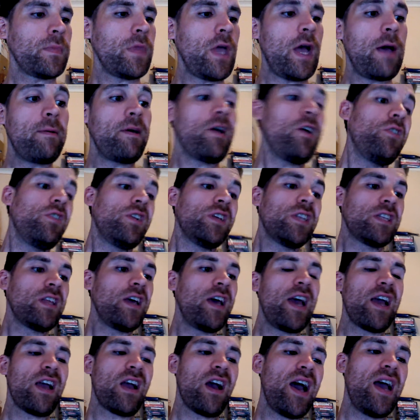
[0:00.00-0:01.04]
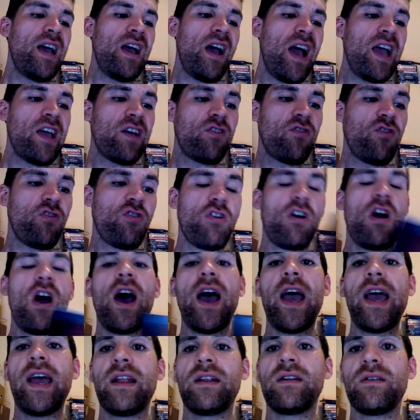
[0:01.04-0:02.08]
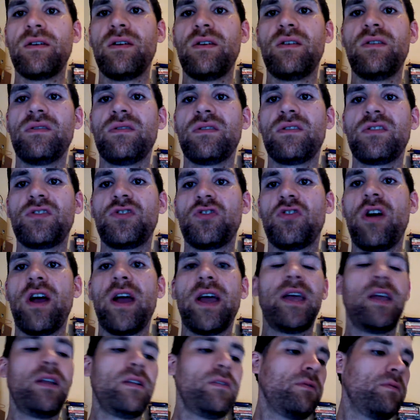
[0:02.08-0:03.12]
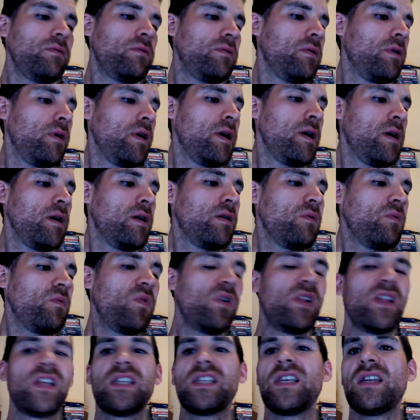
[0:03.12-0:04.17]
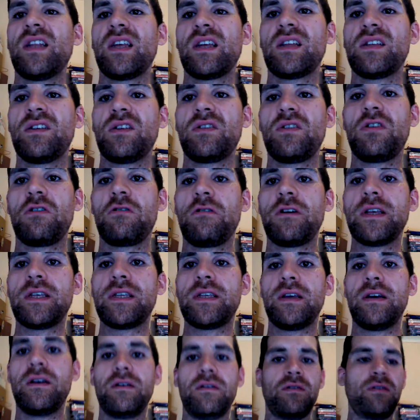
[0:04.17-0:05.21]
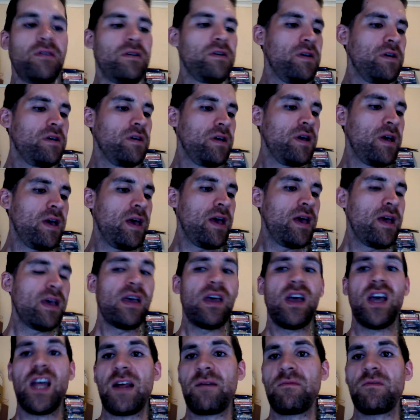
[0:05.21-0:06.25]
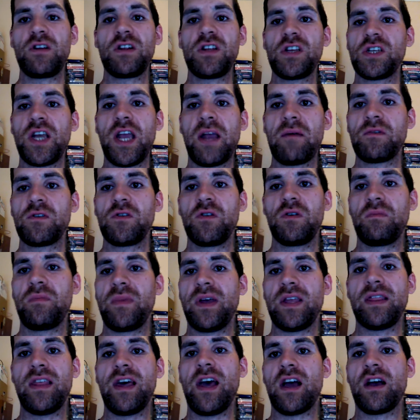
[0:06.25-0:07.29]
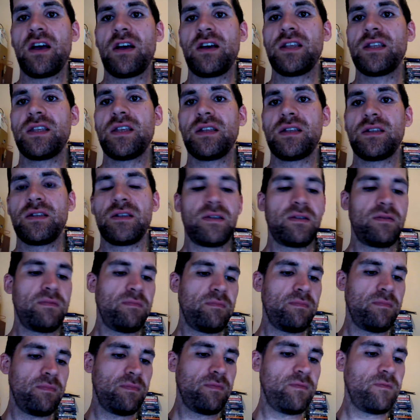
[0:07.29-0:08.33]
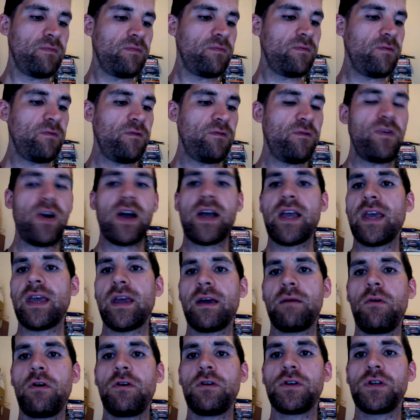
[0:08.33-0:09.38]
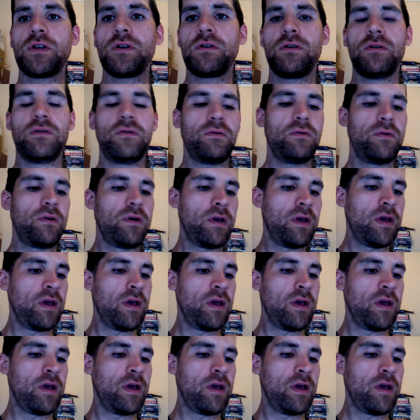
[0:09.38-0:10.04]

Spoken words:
I mean, honestly, like, I cried on the train while listening to Carissa, and I'm not ashamed to admit that because it's fucking emotional.